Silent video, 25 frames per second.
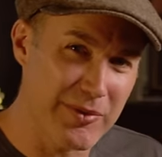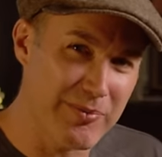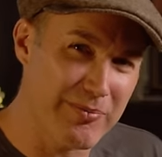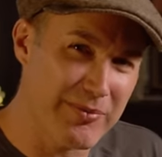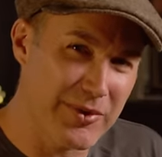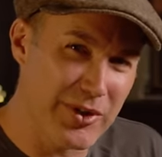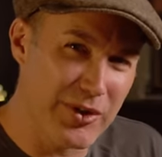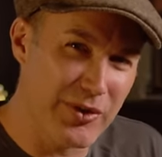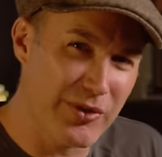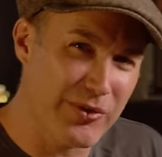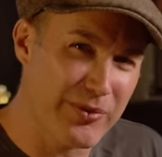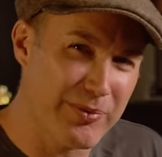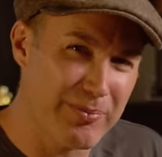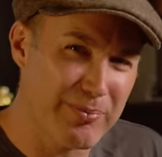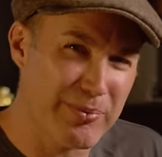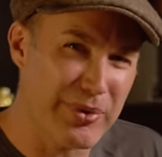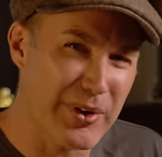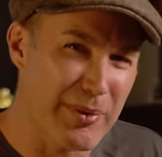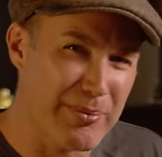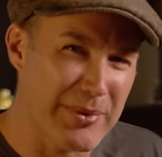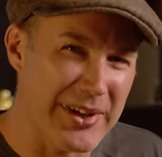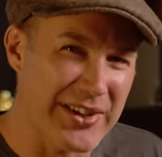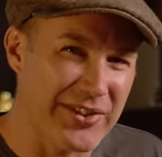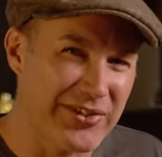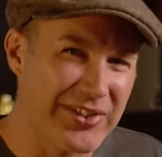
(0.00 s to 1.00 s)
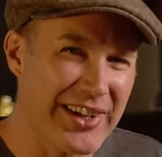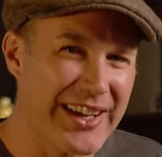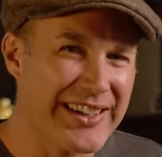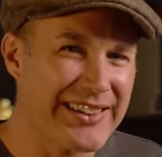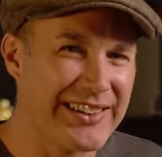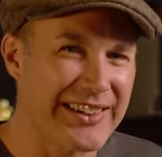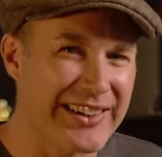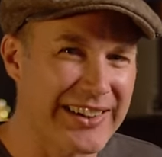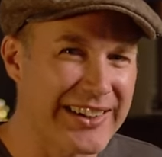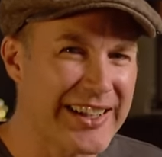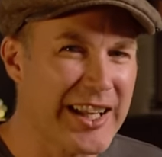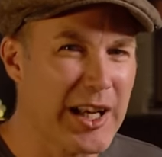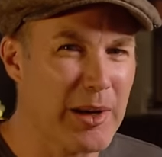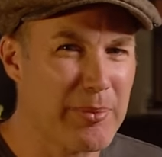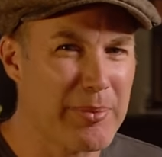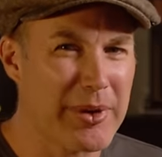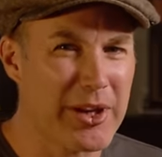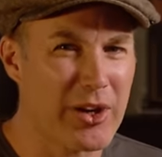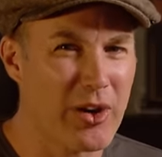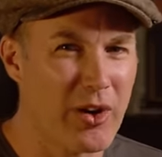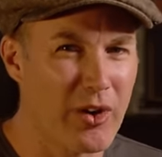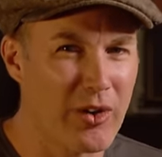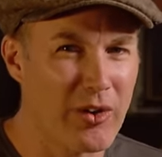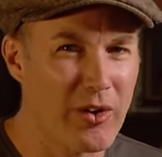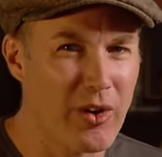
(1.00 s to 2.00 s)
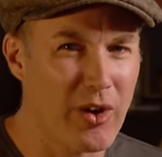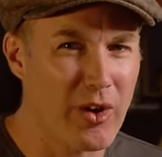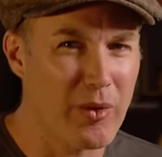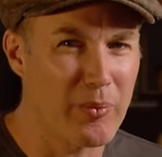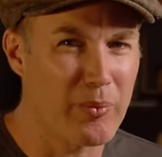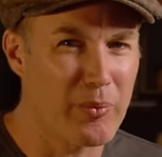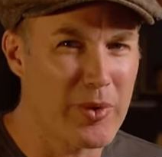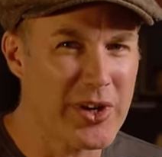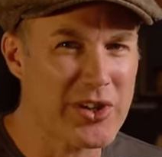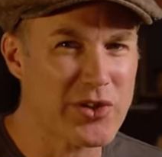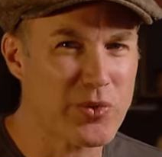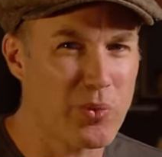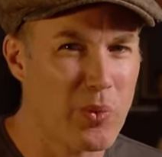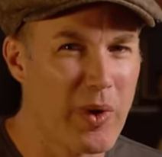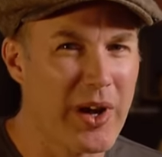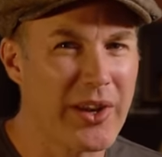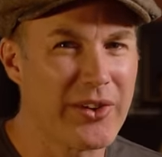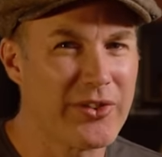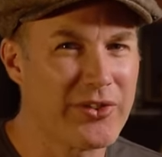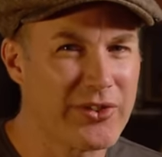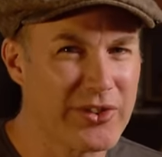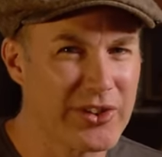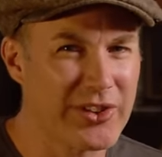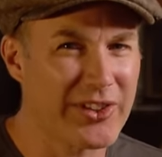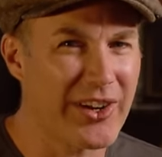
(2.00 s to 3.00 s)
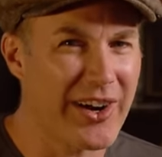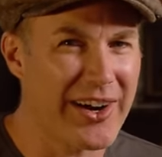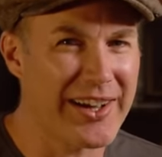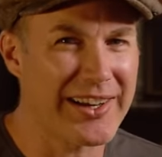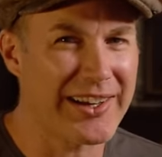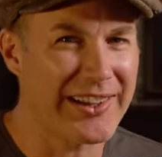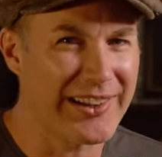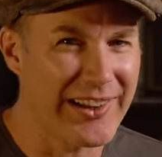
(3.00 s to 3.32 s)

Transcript: you'll probably settle a little bit on which ones you kind